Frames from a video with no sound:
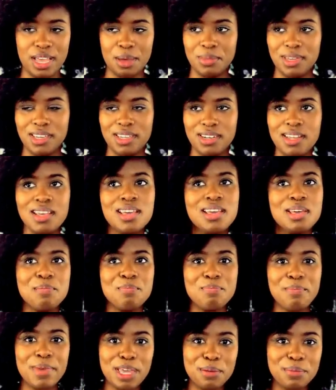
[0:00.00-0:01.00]
I mean,
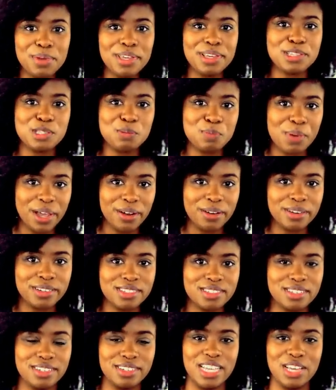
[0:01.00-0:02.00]
maybe his
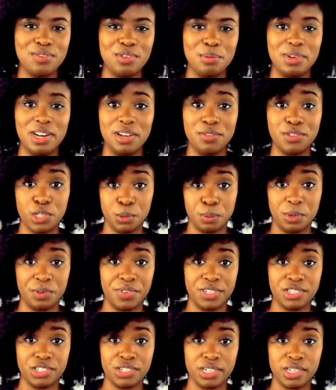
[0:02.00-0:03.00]
parents didn't give him enough
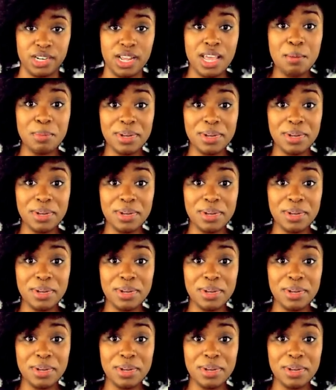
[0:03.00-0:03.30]
supervision,